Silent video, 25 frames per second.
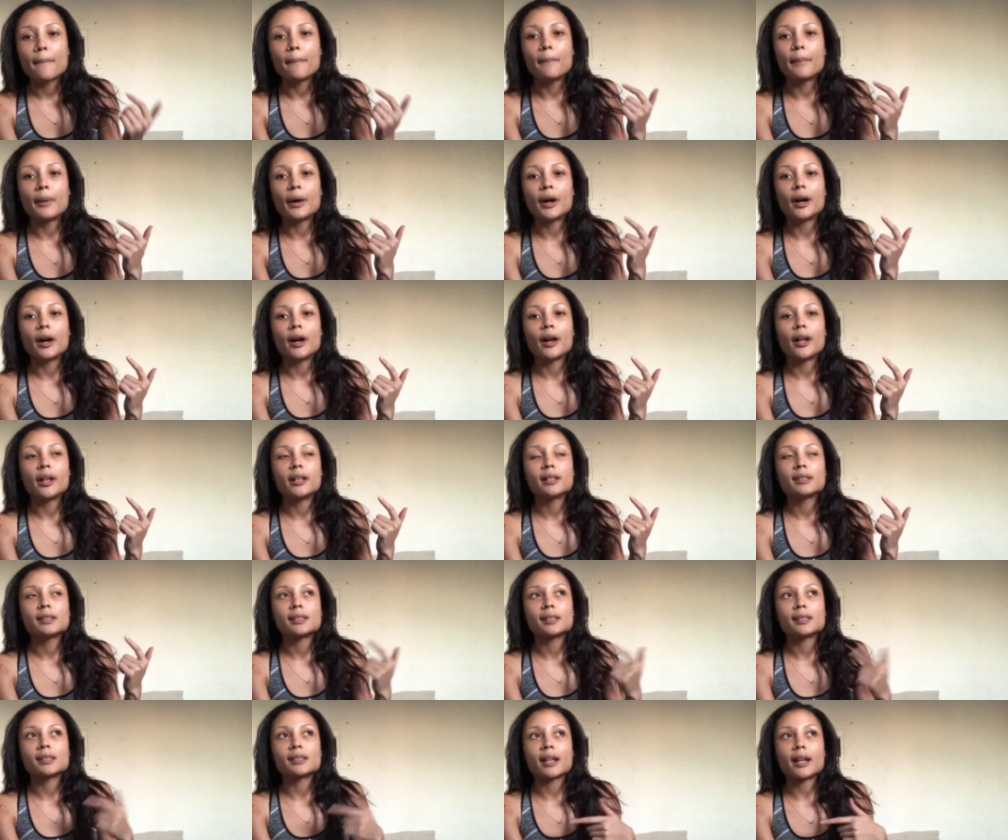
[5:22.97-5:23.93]
But
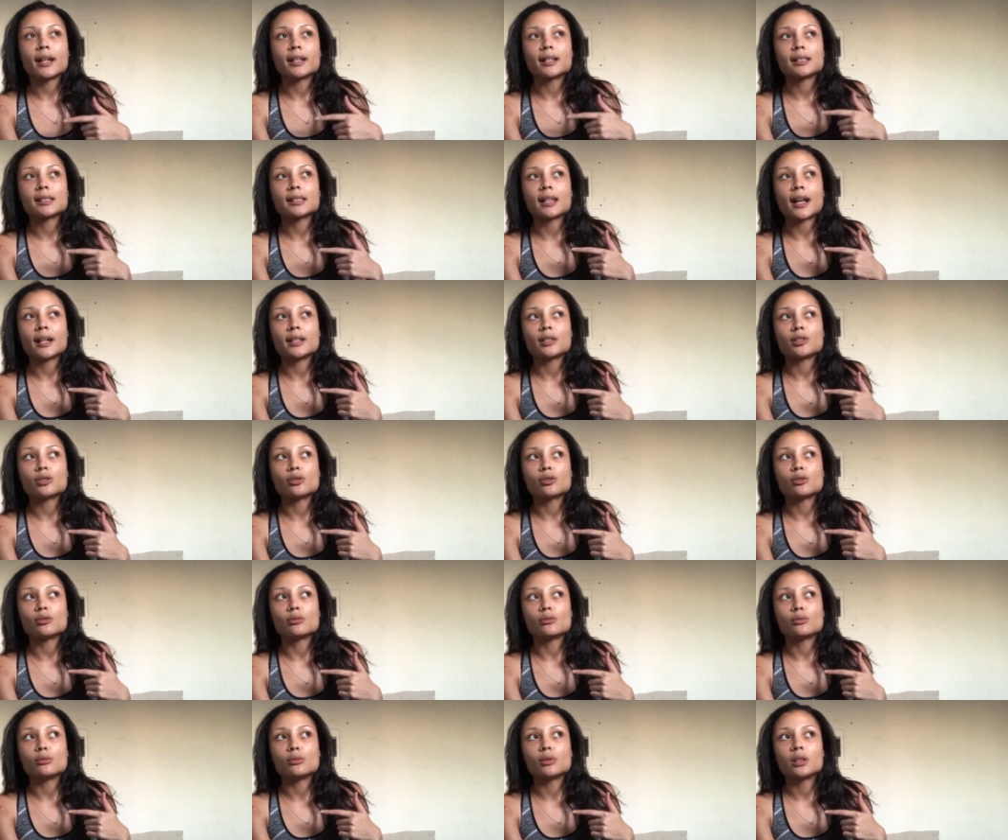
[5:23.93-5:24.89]
since I decided
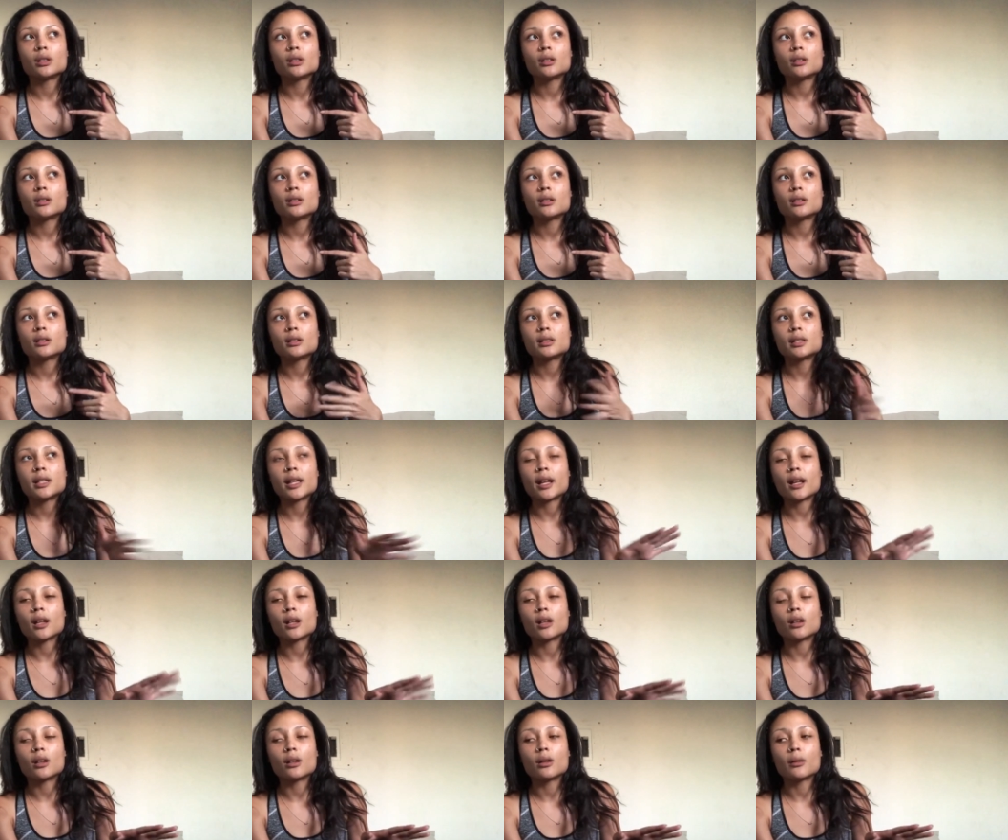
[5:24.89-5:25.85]
to
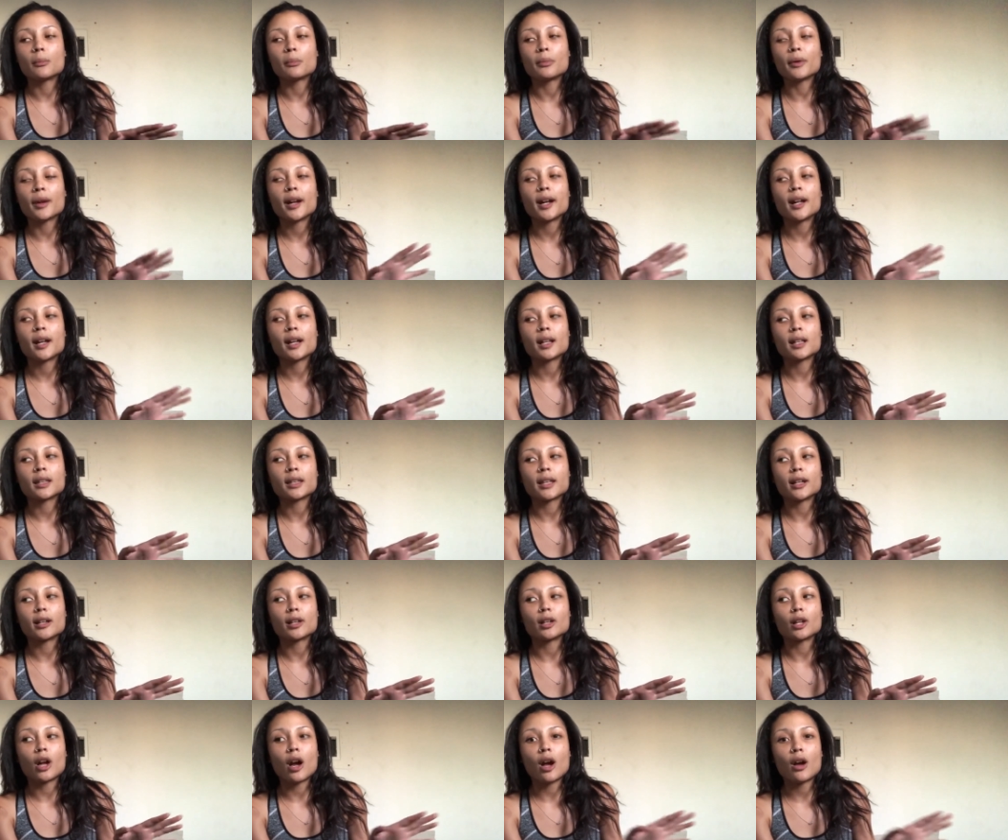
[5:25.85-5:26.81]
take a break and
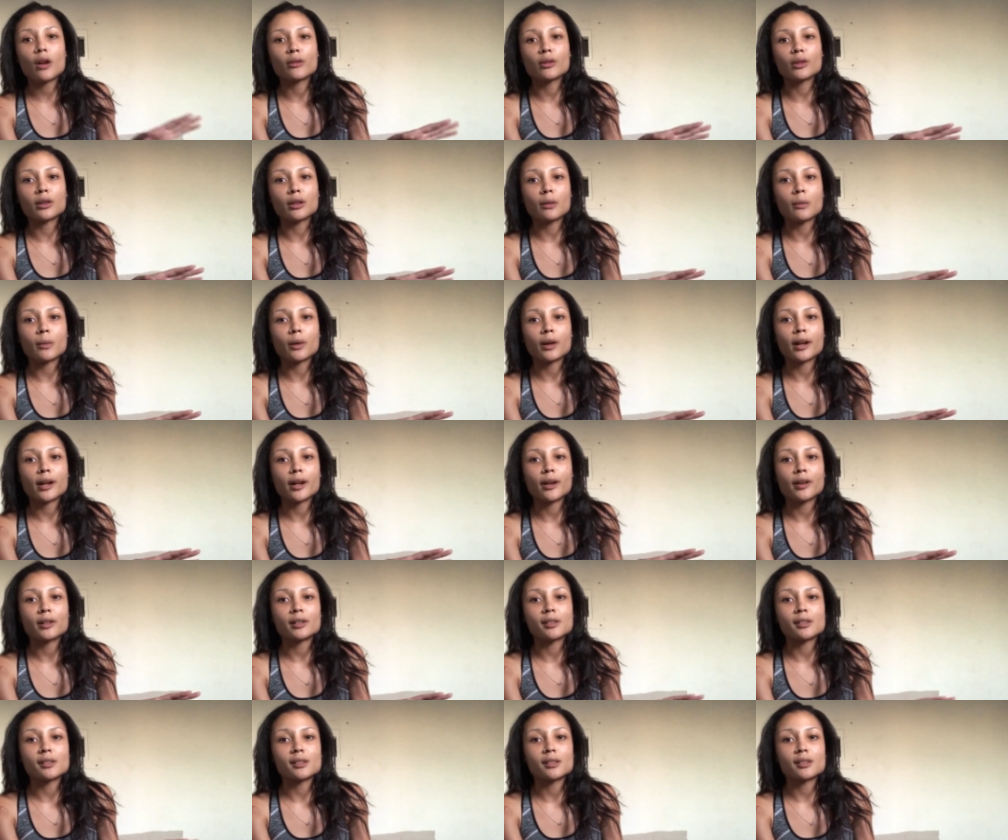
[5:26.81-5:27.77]
like not really work
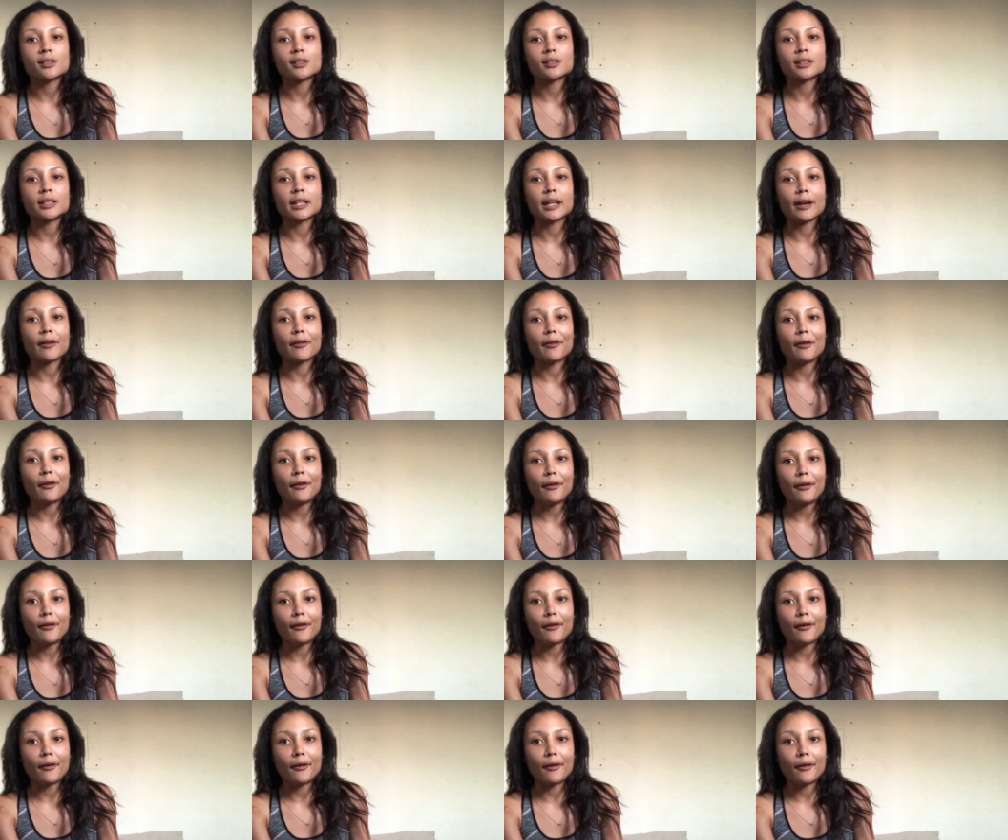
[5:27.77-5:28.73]
out consistently at
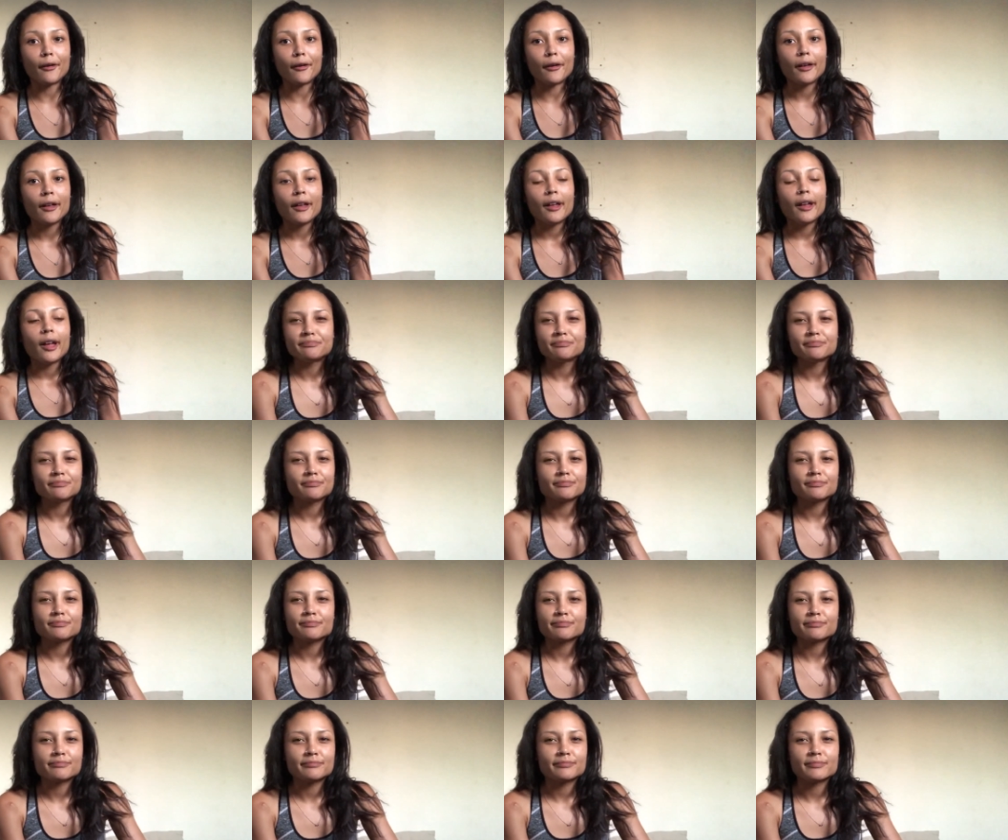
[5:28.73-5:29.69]
all,
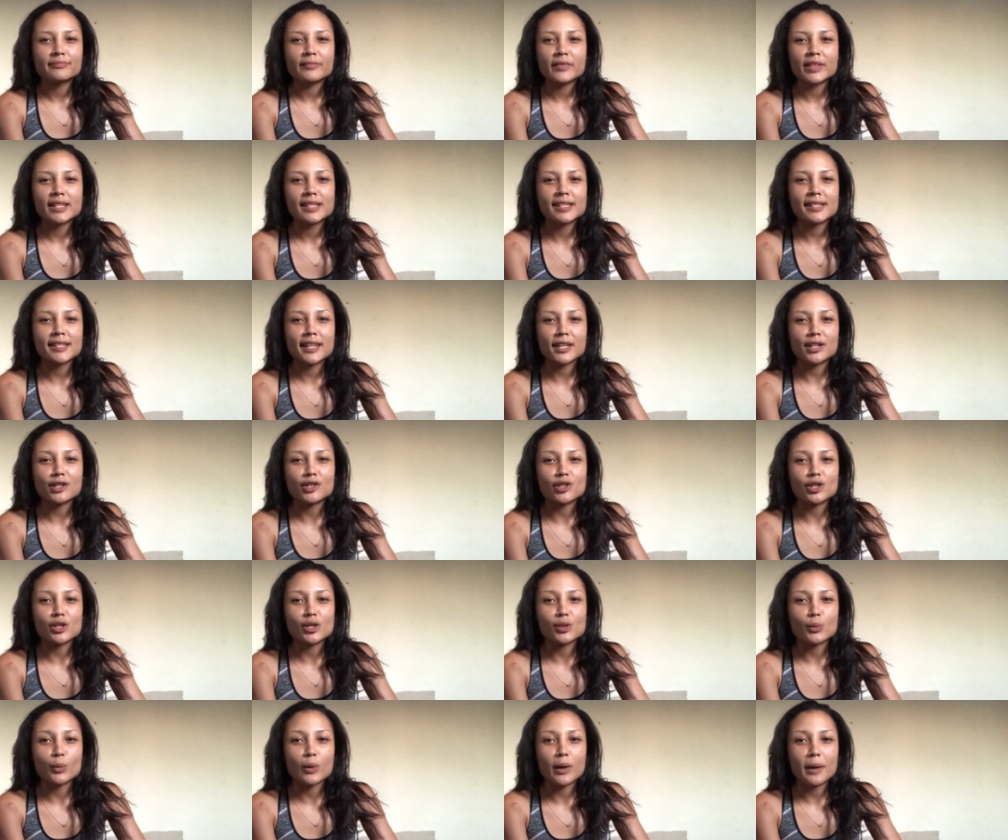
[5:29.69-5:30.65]
skin
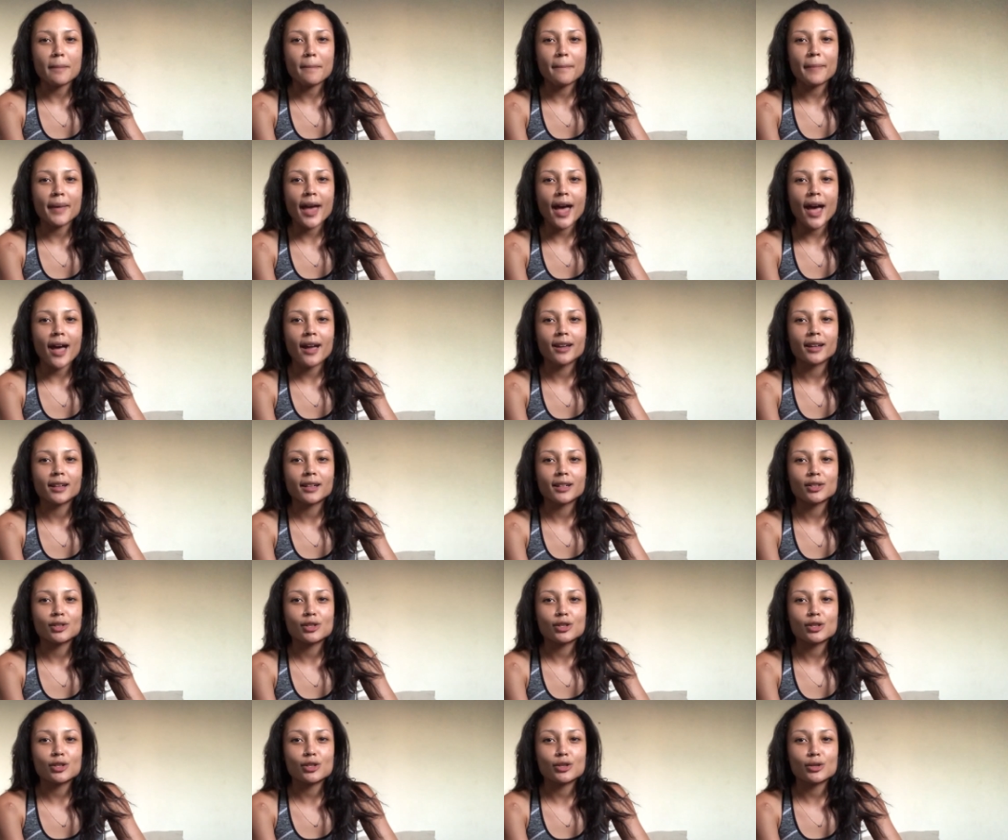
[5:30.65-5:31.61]
just went back
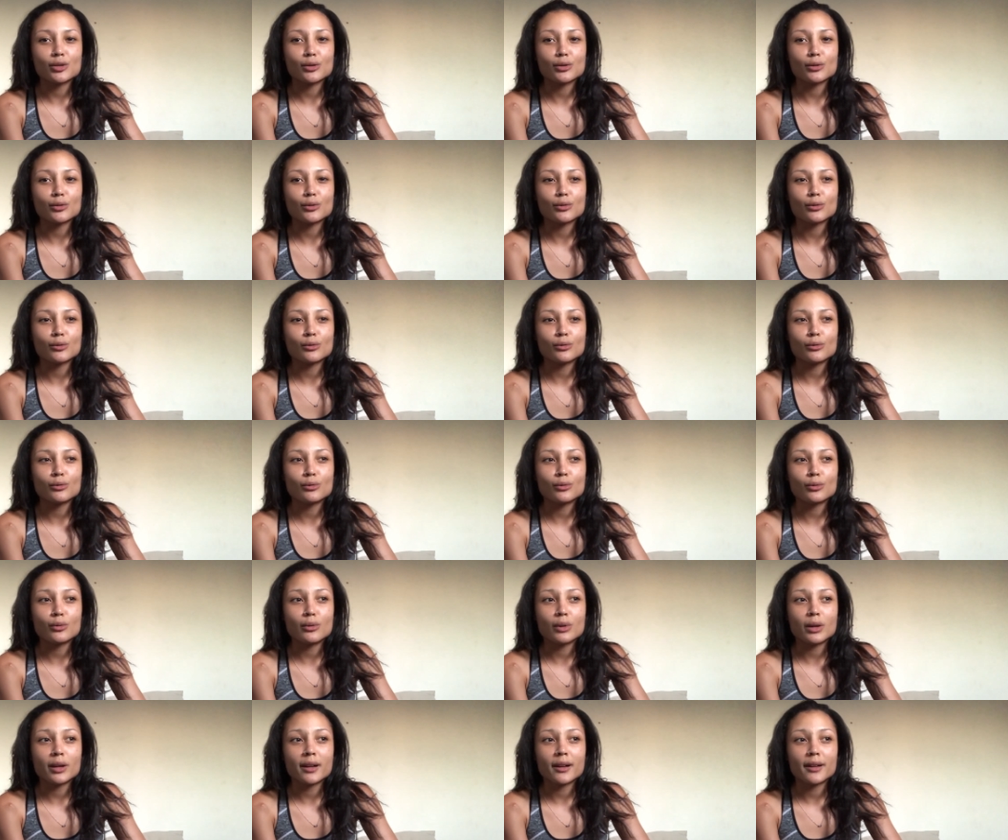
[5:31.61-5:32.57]

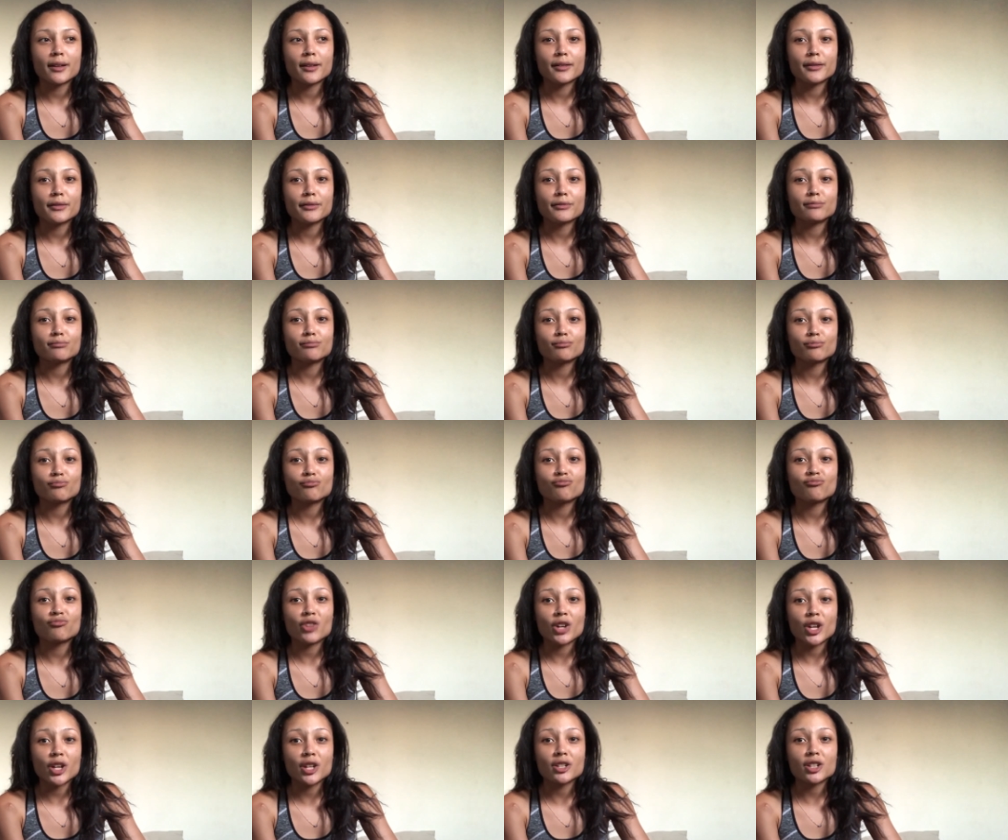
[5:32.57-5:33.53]
to
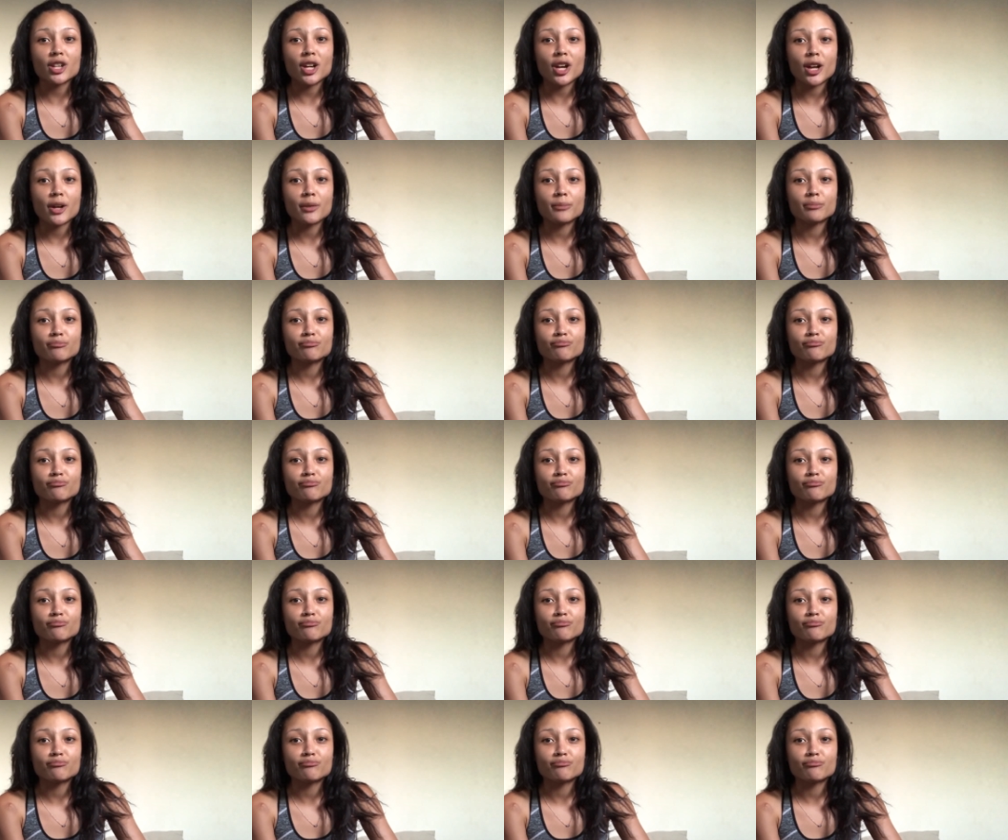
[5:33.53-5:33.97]
fucked up.